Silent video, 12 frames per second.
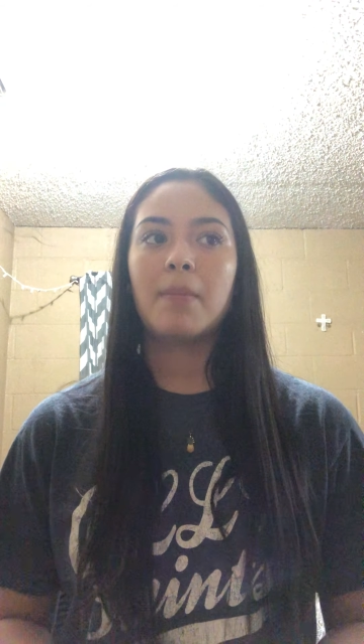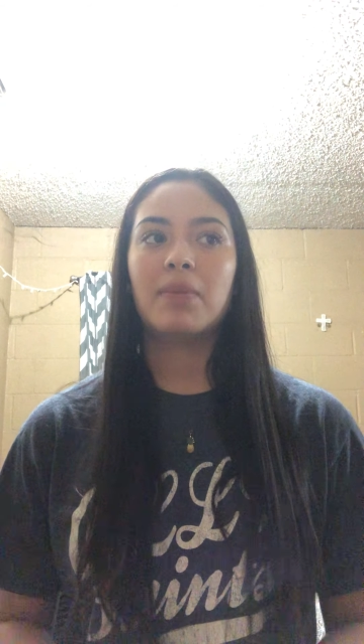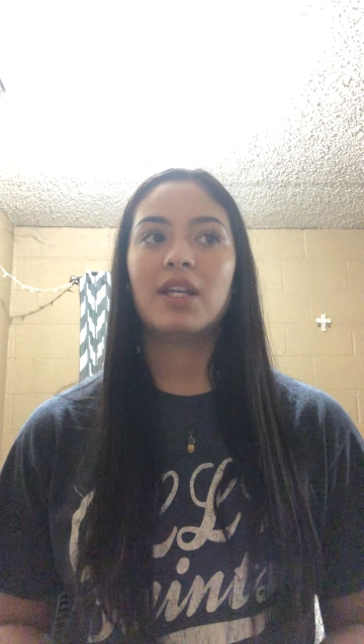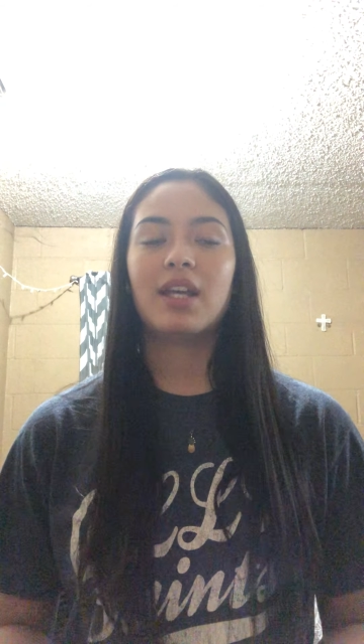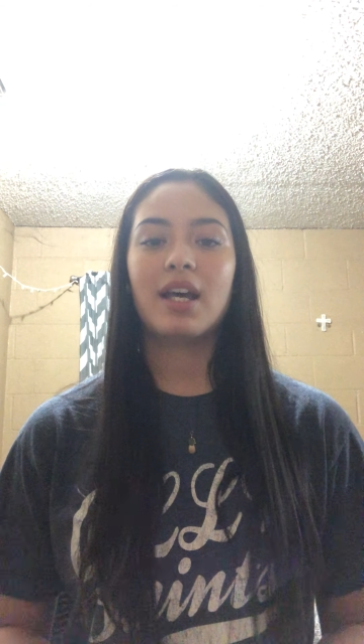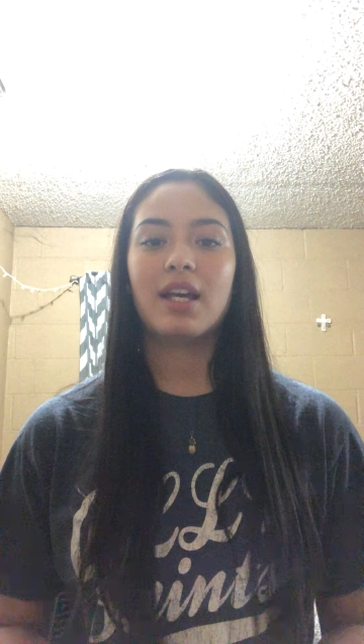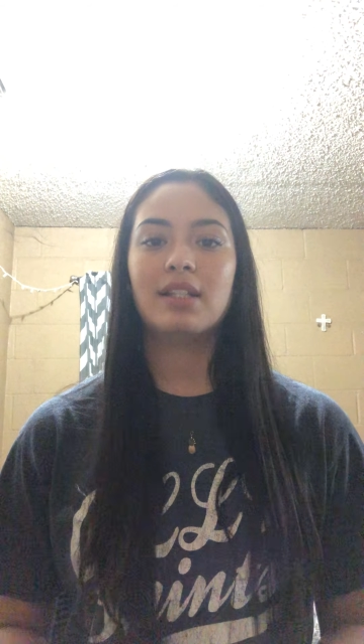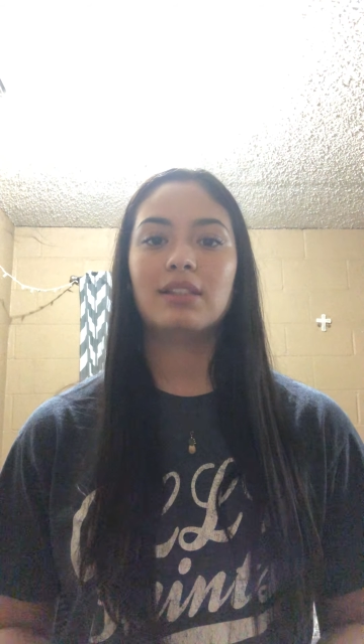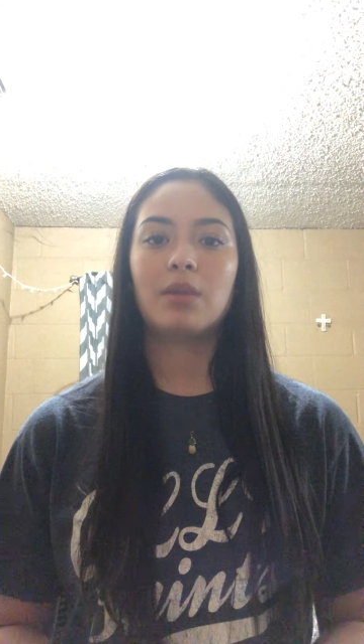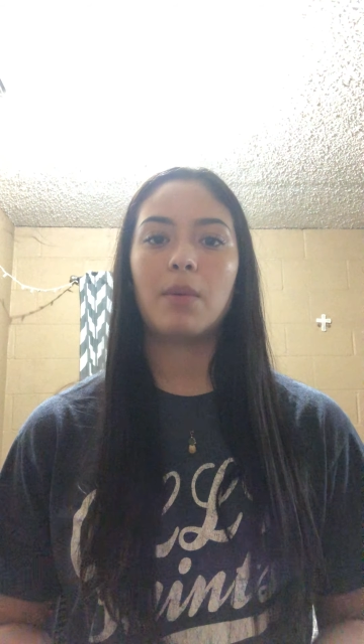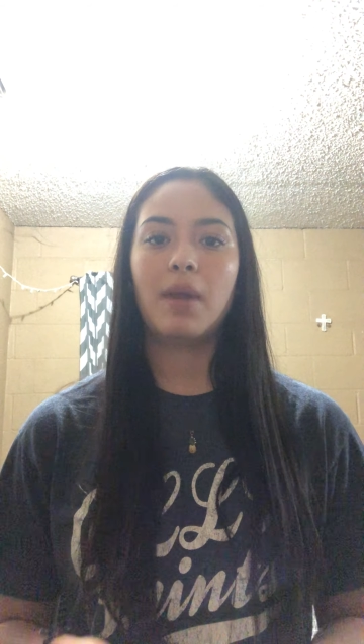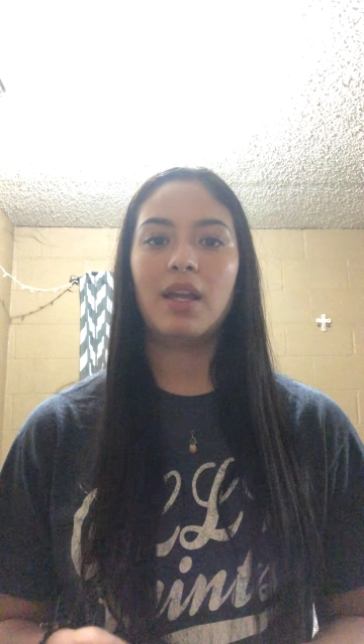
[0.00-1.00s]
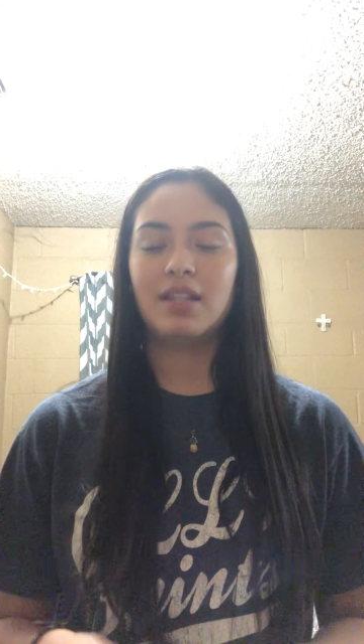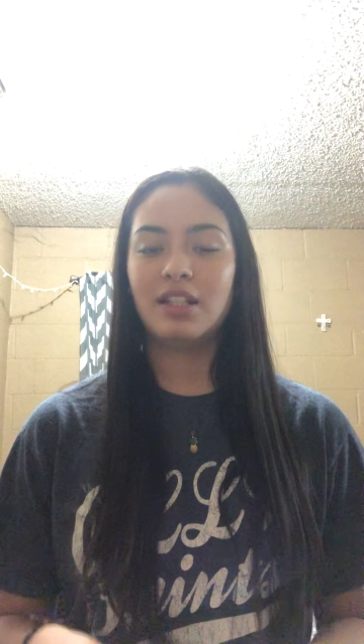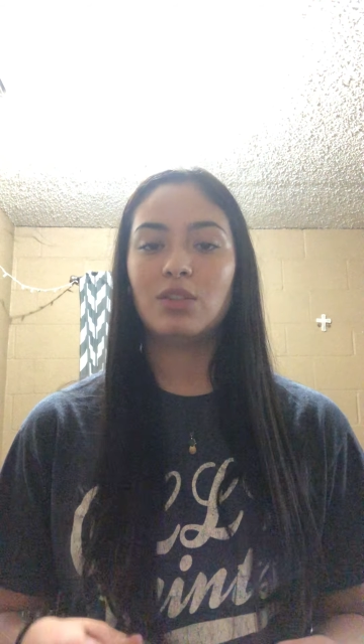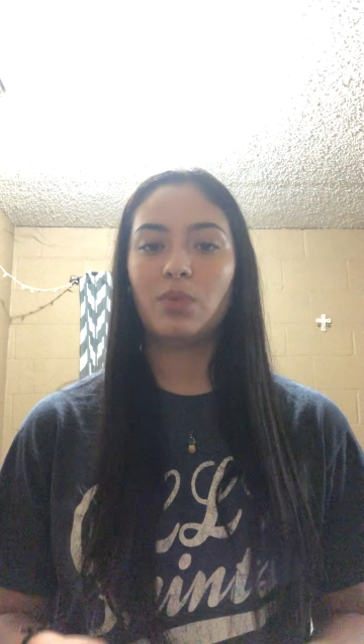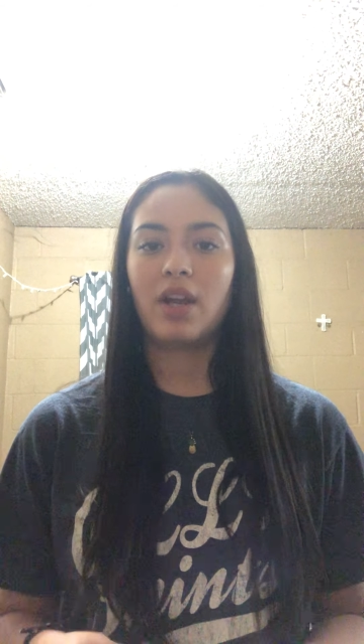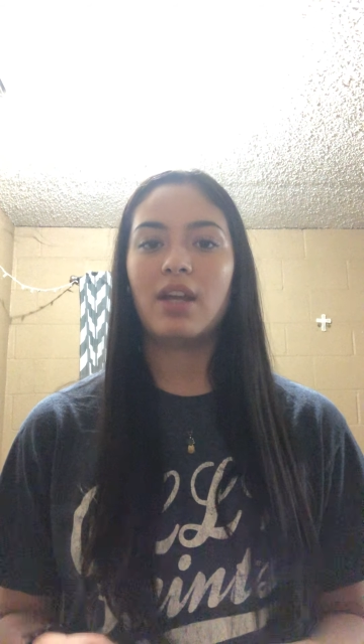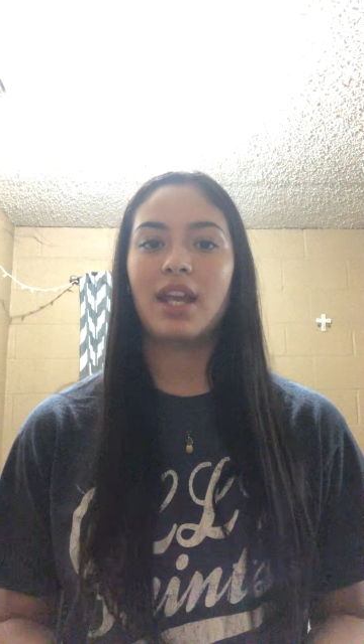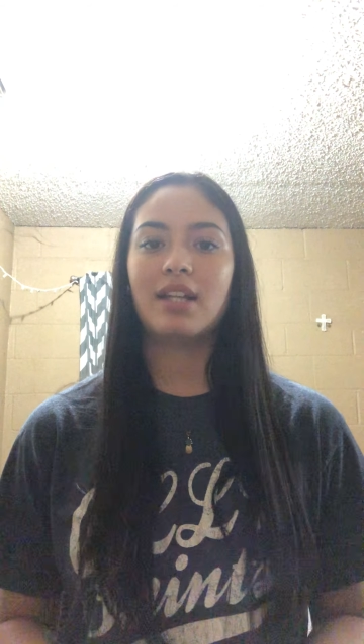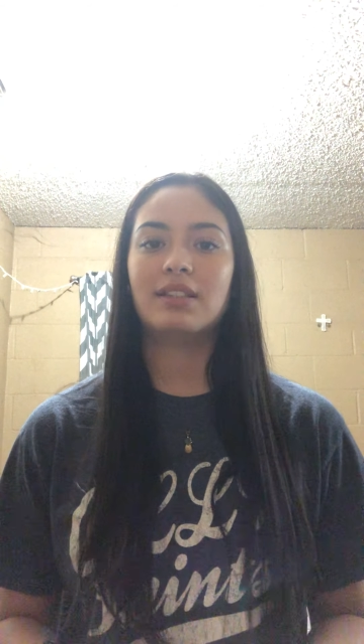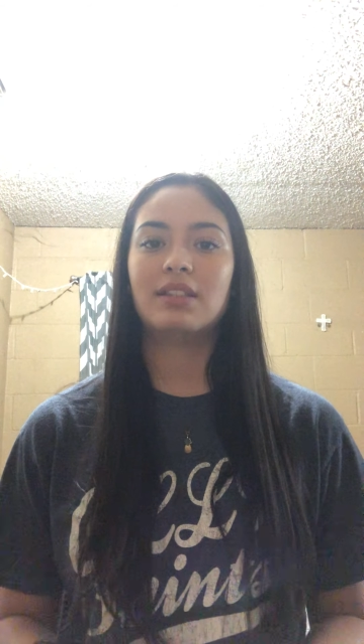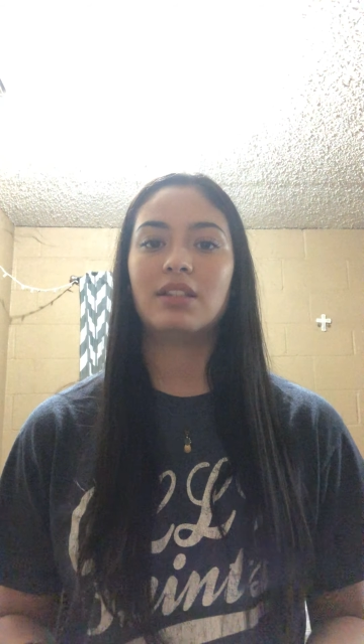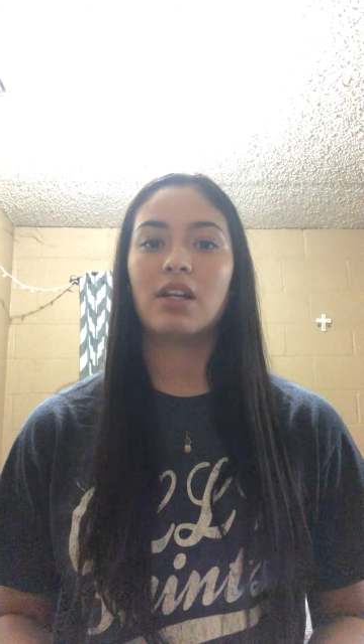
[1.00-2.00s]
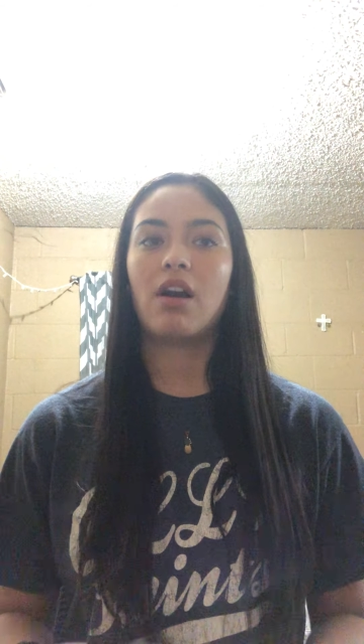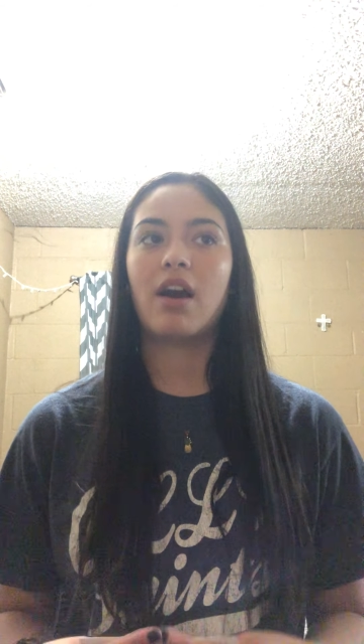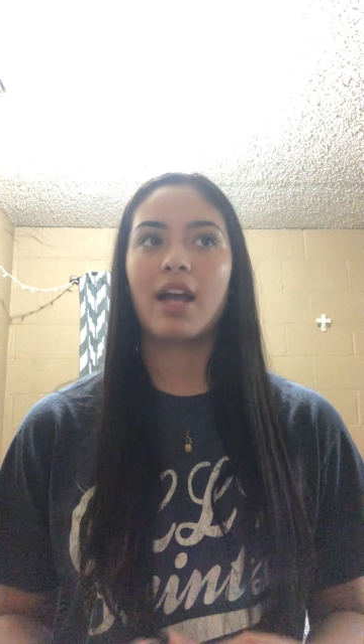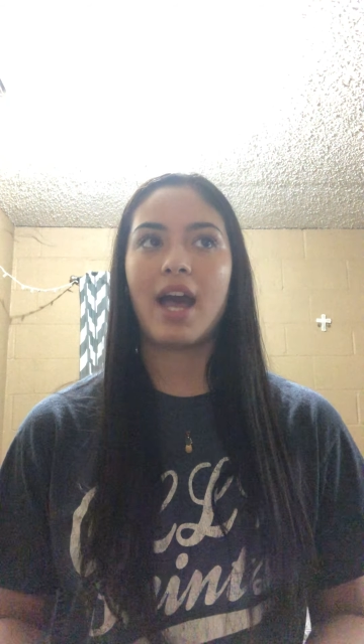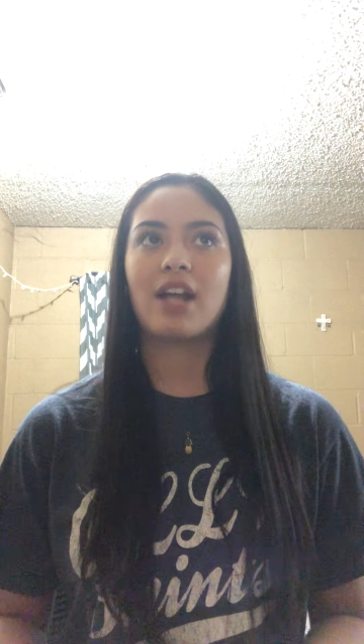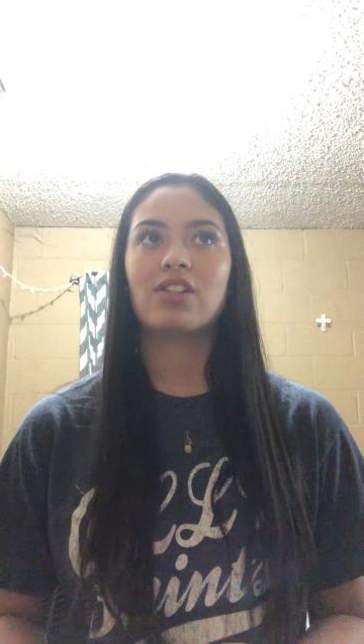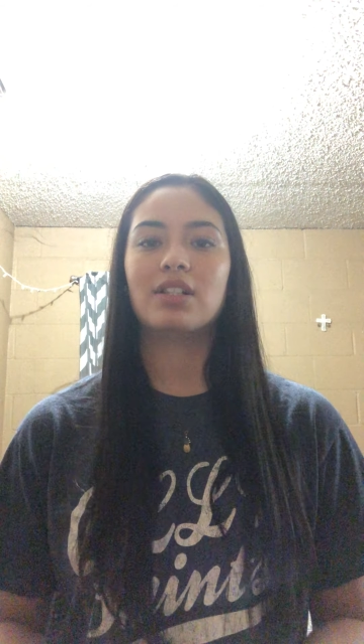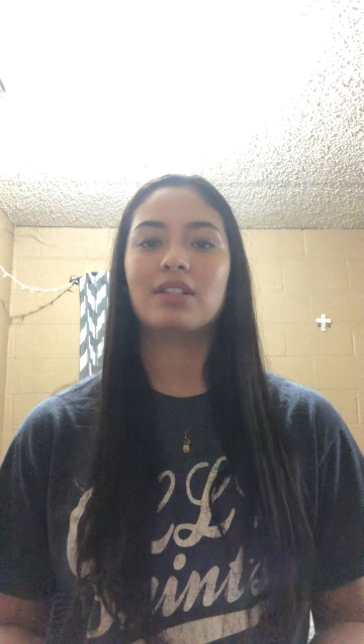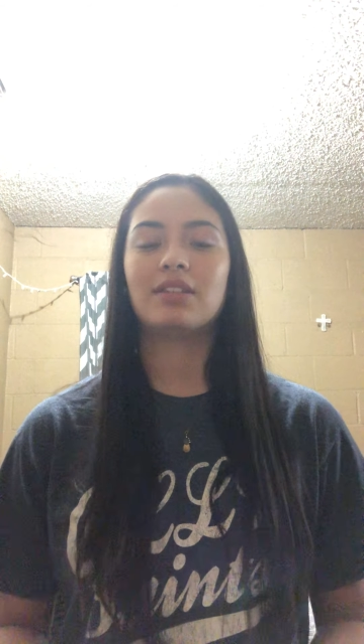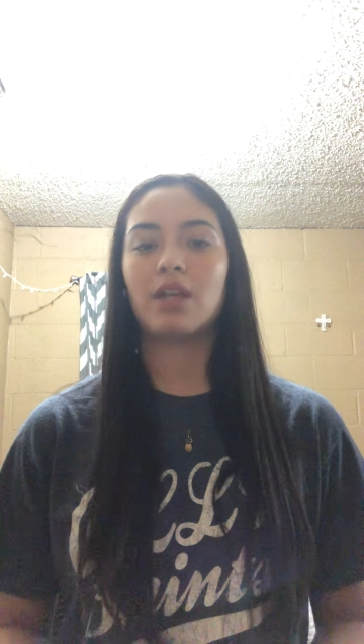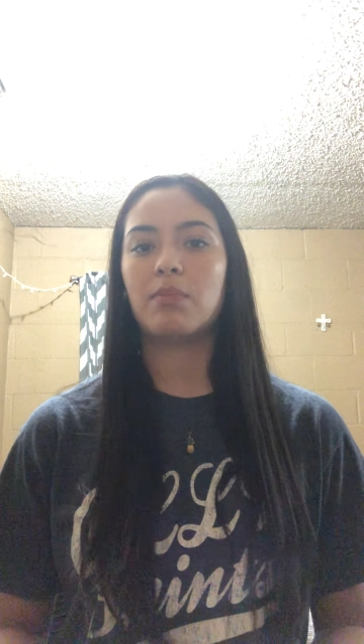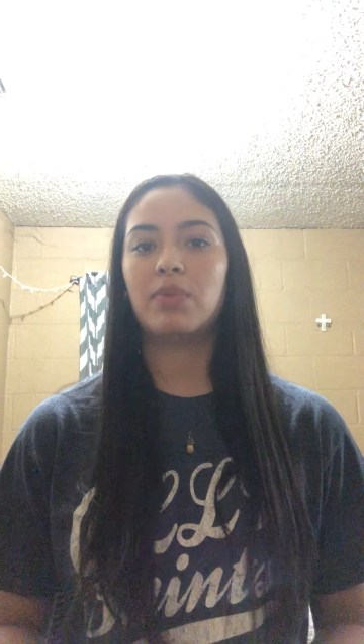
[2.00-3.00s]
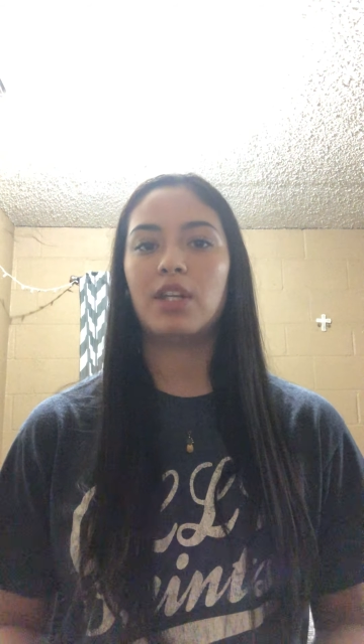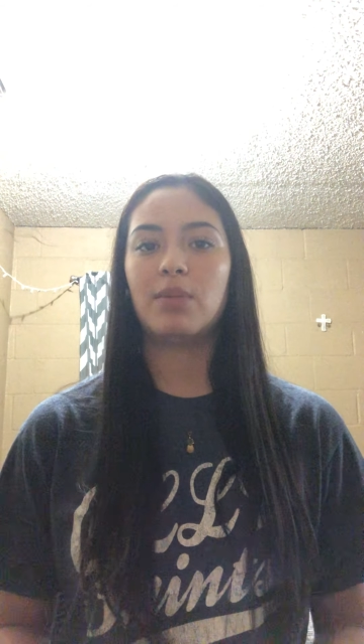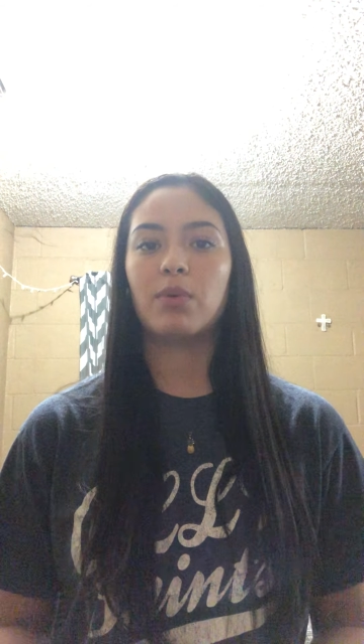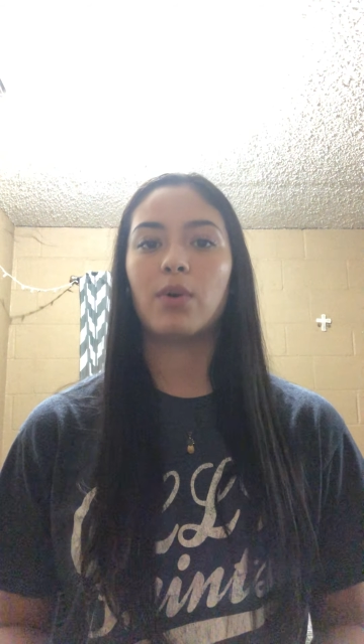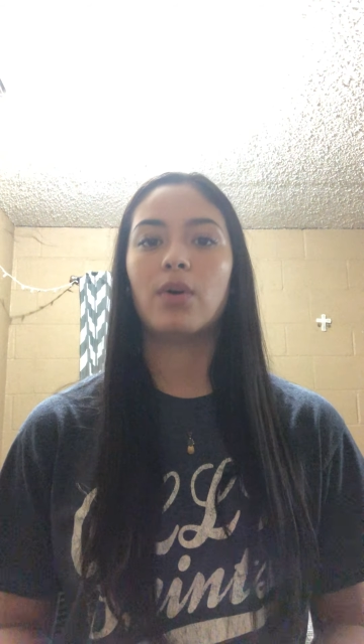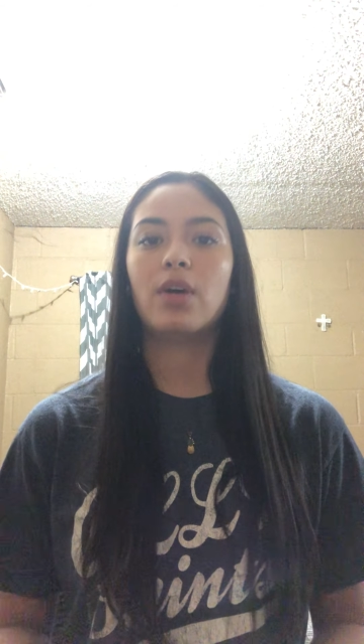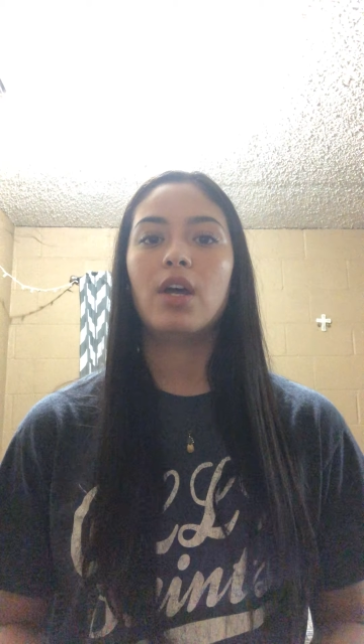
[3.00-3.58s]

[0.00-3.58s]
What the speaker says: because in these rare cases, there are actually some people